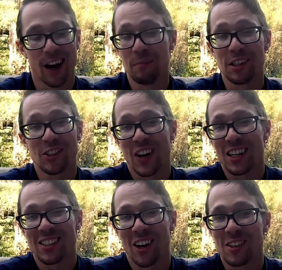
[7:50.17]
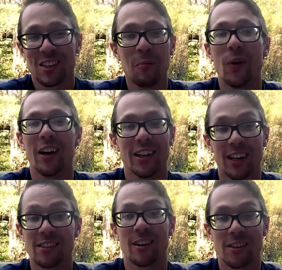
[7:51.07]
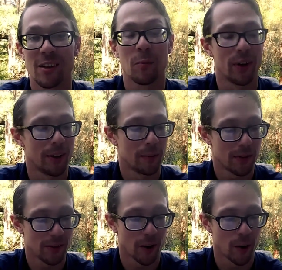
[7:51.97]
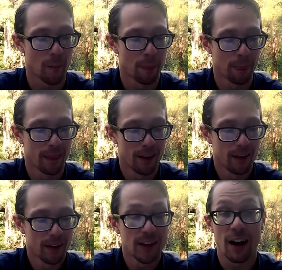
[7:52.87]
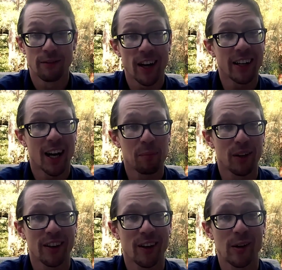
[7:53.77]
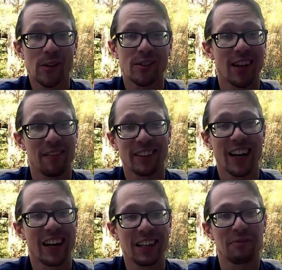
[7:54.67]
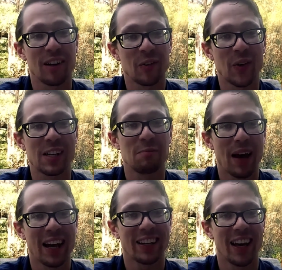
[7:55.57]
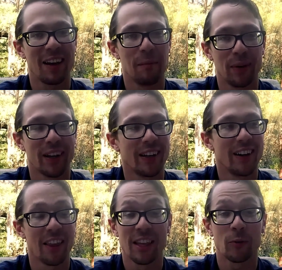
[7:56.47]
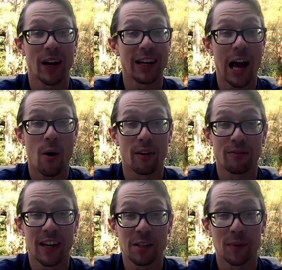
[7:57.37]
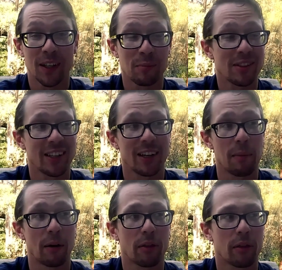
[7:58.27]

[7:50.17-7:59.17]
I'm just trying to start somewhere. You got to start somewhere. So I've done a couple of those. I haven't gotten any friend requests back yet, but I think right now on Facebook I'm sitting at about